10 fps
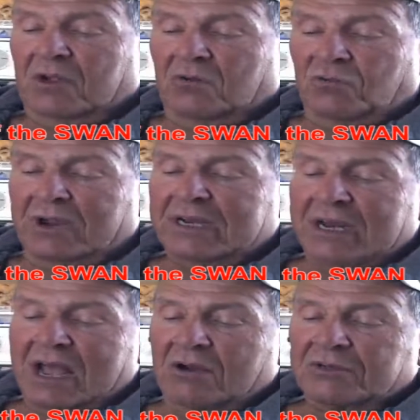Right
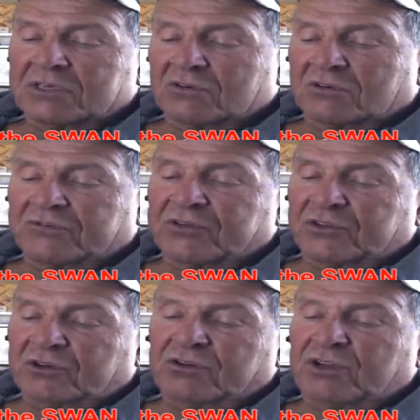now he's sort of a
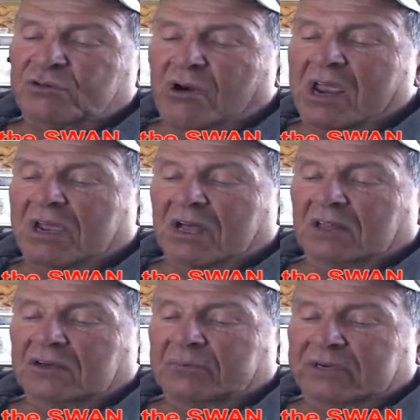dirty gray
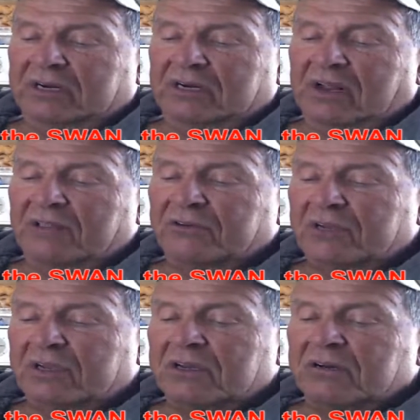color, but in another
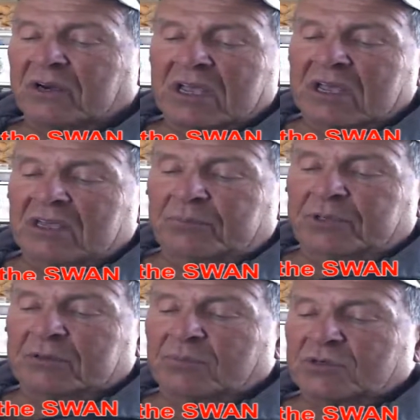year he'll
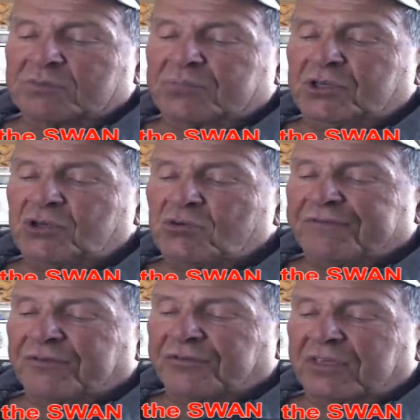be the most
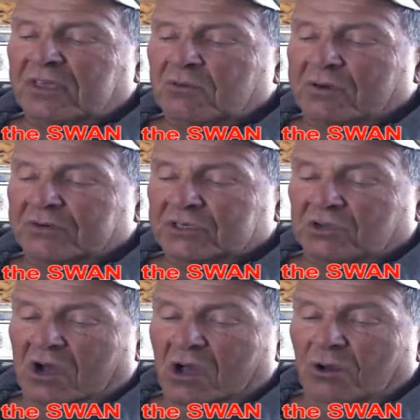beautiful thing you ever
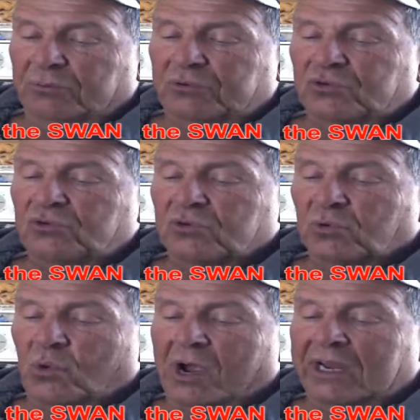saw. Pure
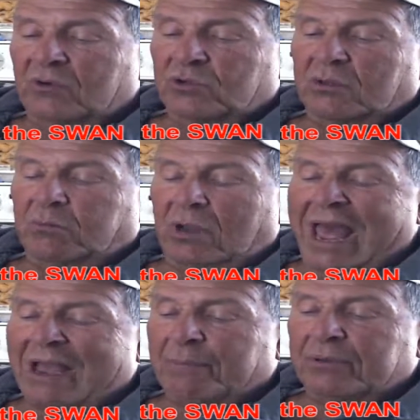white with a
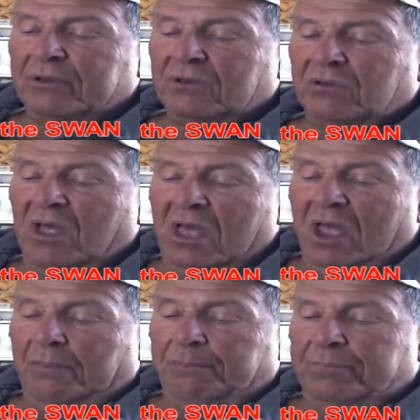black bill
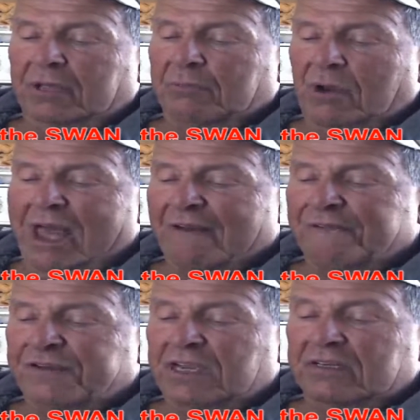and big black
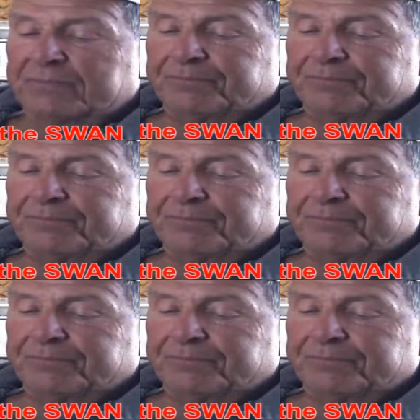feet.